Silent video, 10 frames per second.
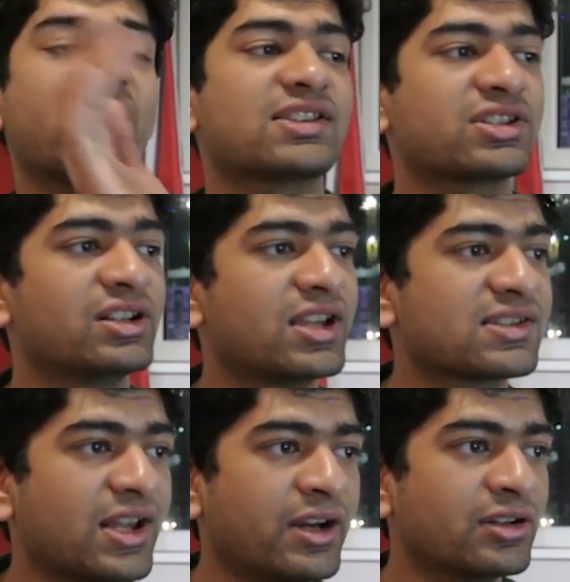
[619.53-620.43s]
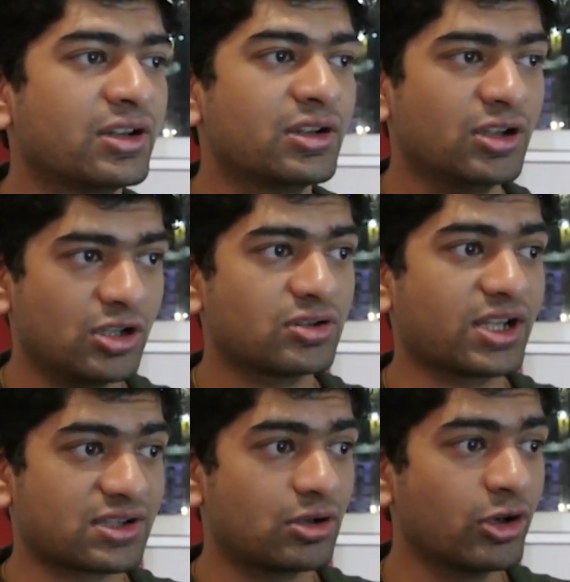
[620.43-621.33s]
as still as that.
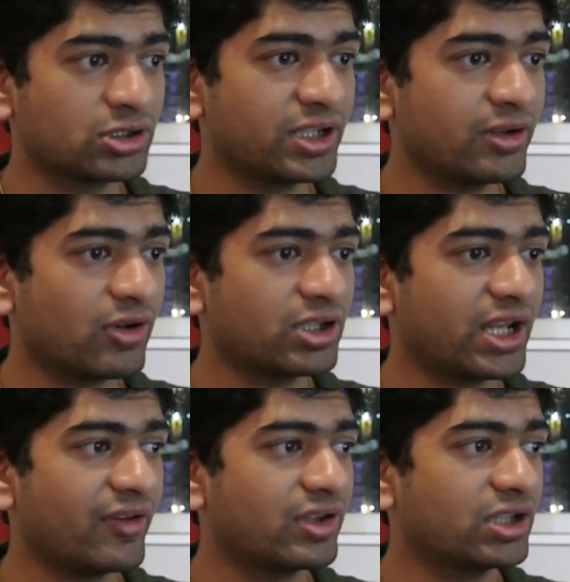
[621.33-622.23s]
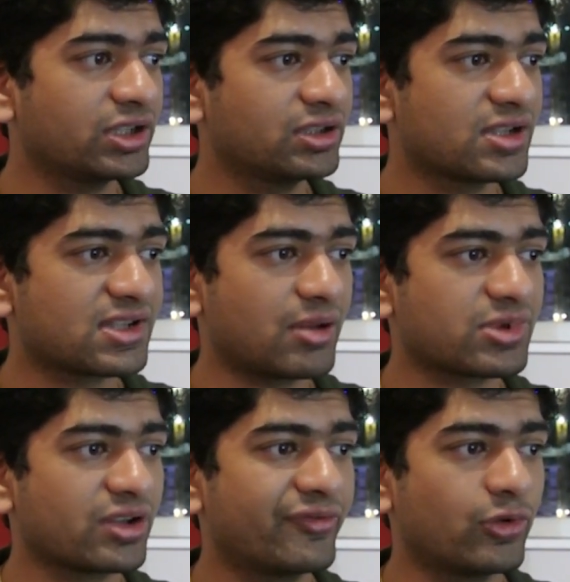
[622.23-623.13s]
That's a good thing what they have done in this
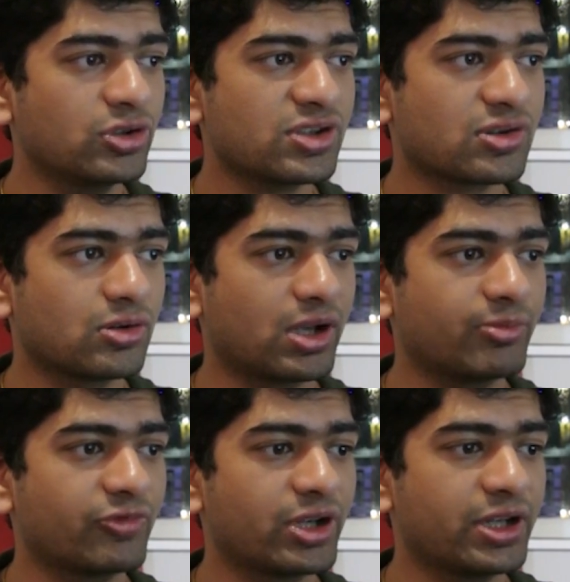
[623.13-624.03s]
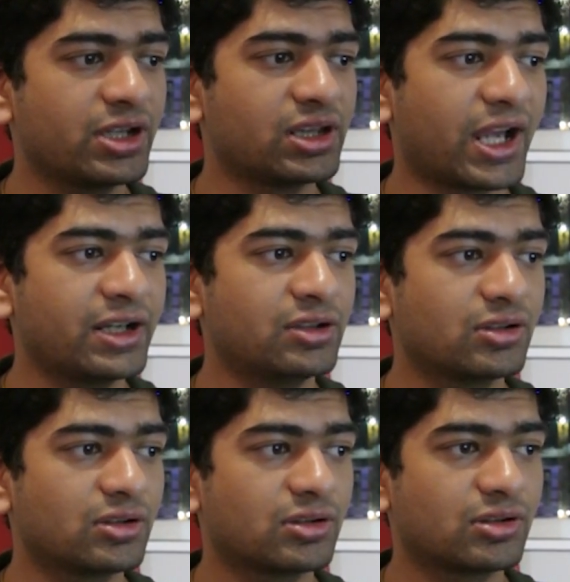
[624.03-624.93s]
Samsung phone. So I'm really glad
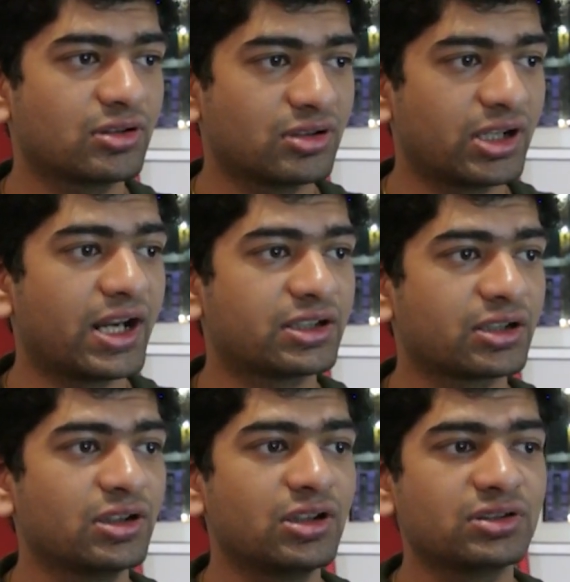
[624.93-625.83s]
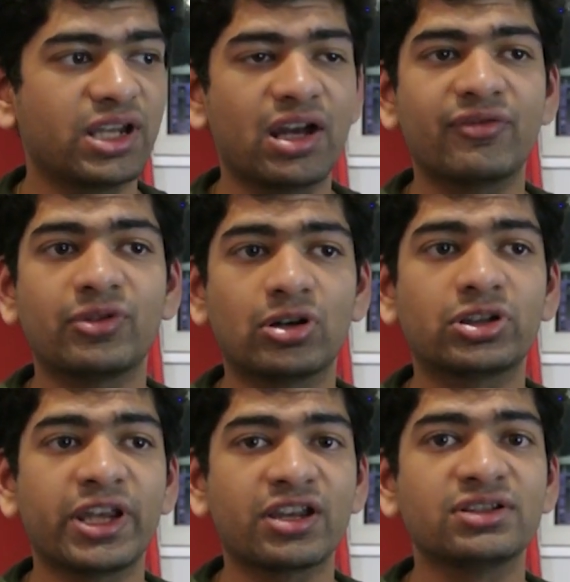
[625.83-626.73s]
that they have
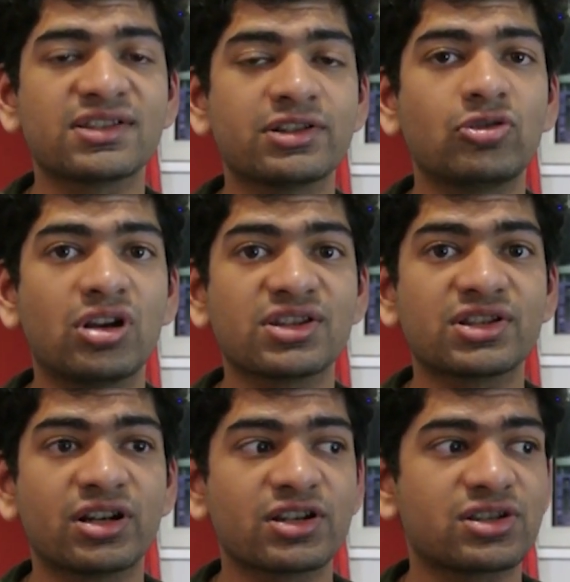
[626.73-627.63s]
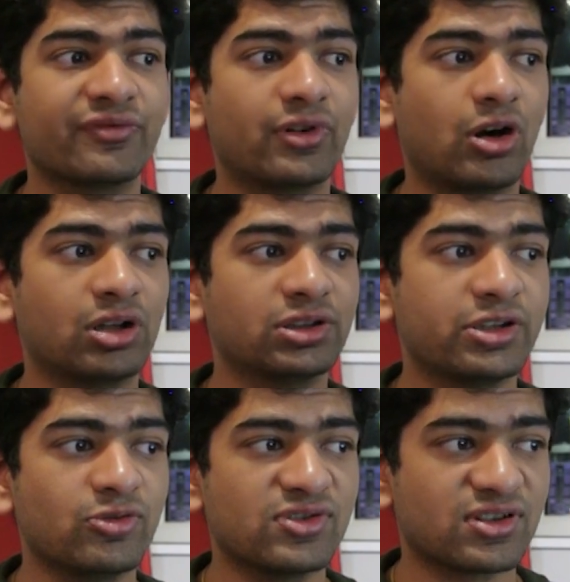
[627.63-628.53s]
taken this into consideration for all the
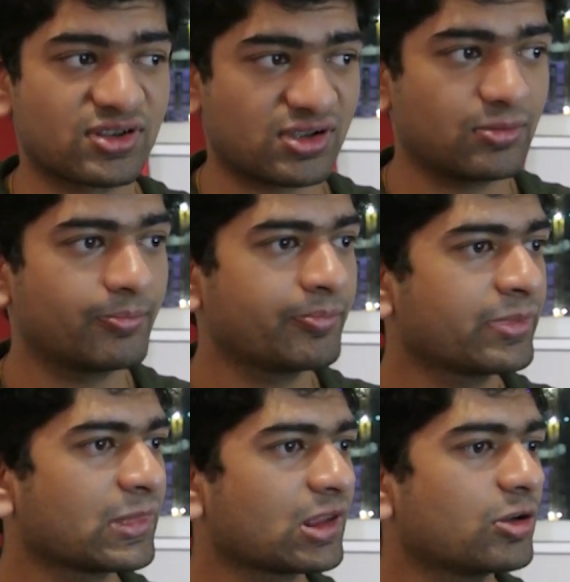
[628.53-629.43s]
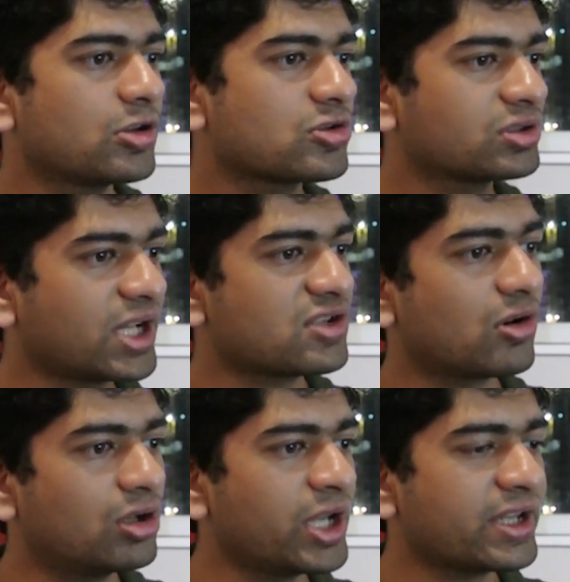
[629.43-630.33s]
users. So that's
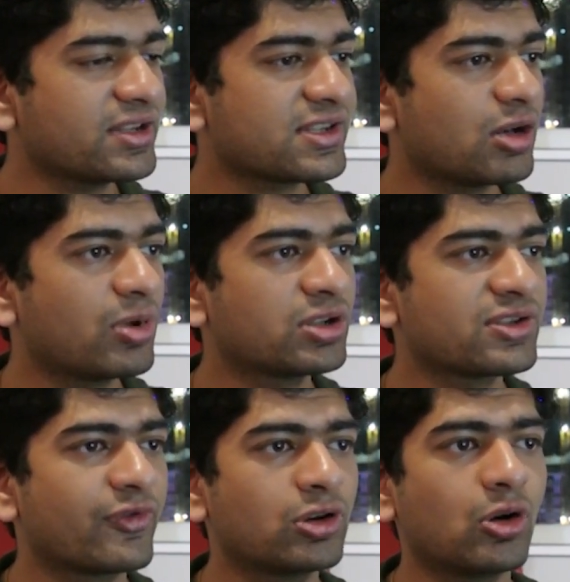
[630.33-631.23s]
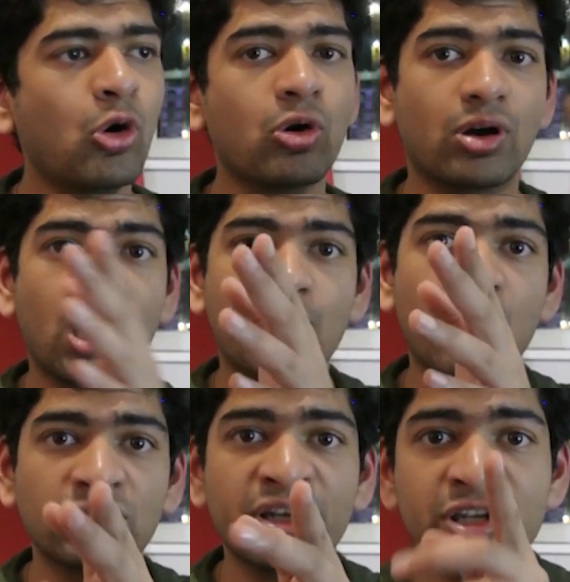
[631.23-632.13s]
all I can say about this phone. Oh,
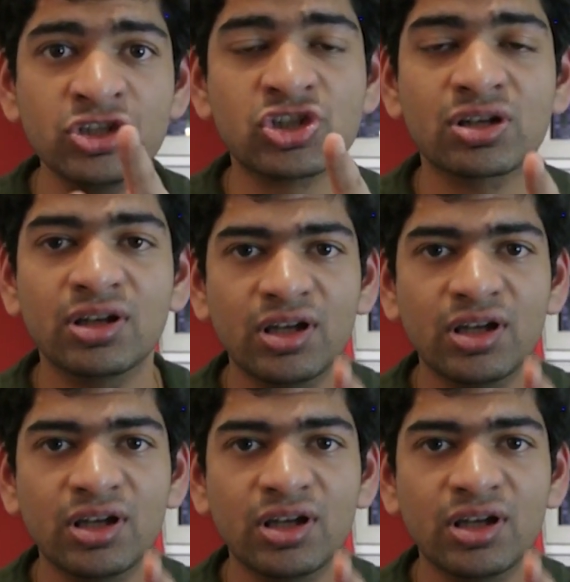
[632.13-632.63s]
about the hinge.